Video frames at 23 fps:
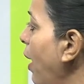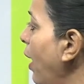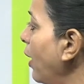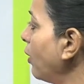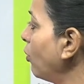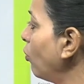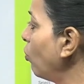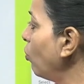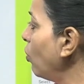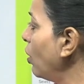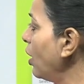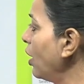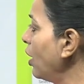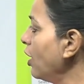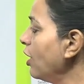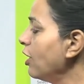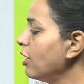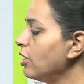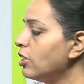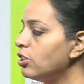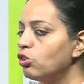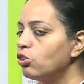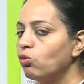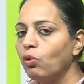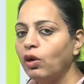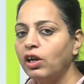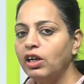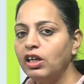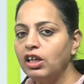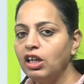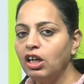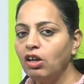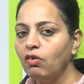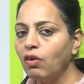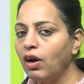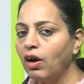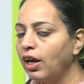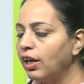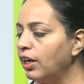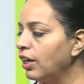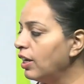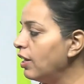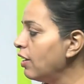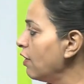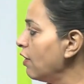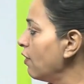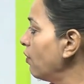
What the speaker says: by 3 21.